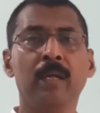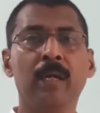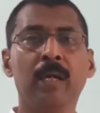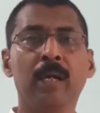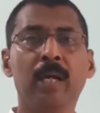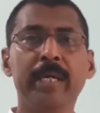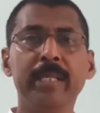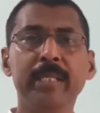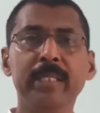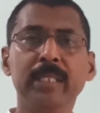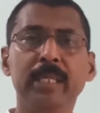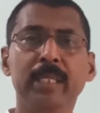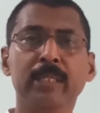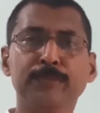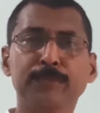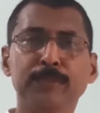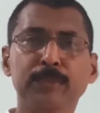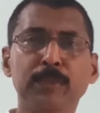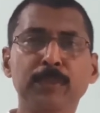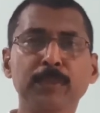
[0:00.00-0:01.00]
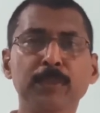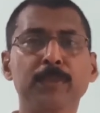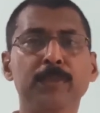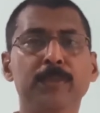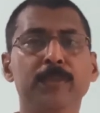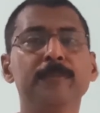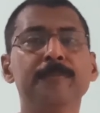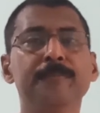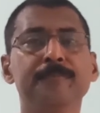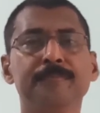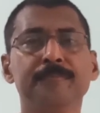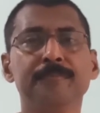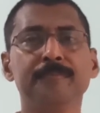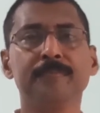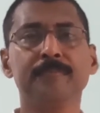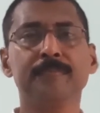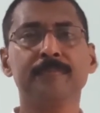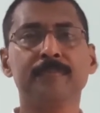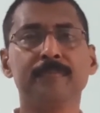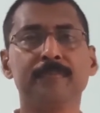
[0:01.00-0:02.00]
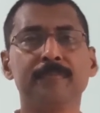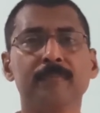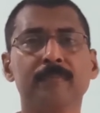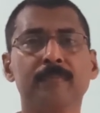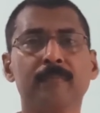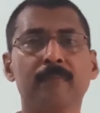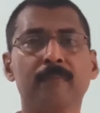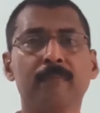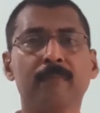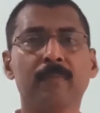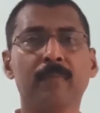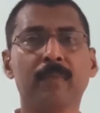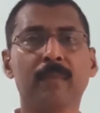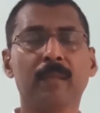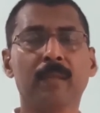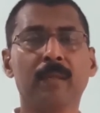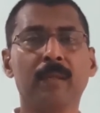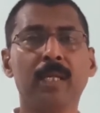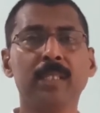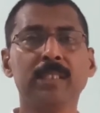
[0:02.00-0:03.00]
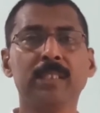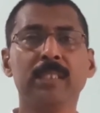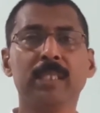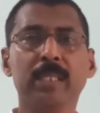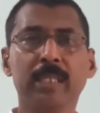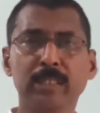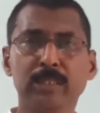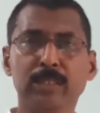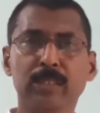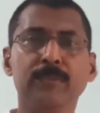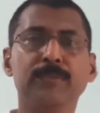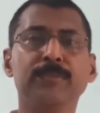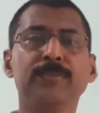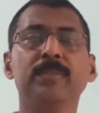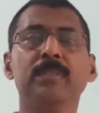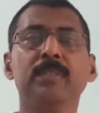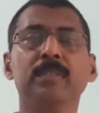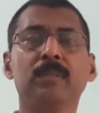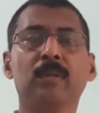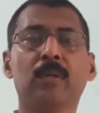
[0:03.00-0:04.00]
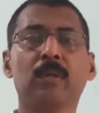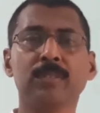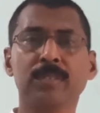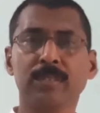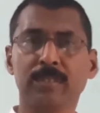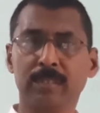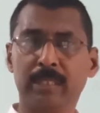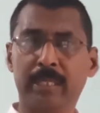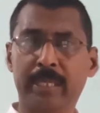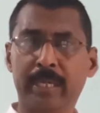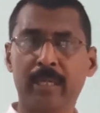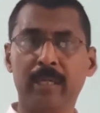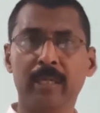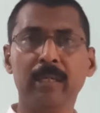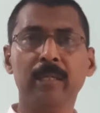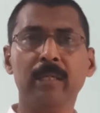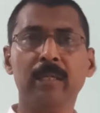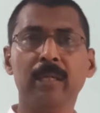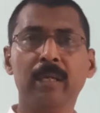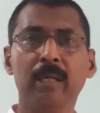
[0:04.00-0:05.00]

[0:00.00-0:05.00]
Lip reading: And the F2, as in the case of cross A,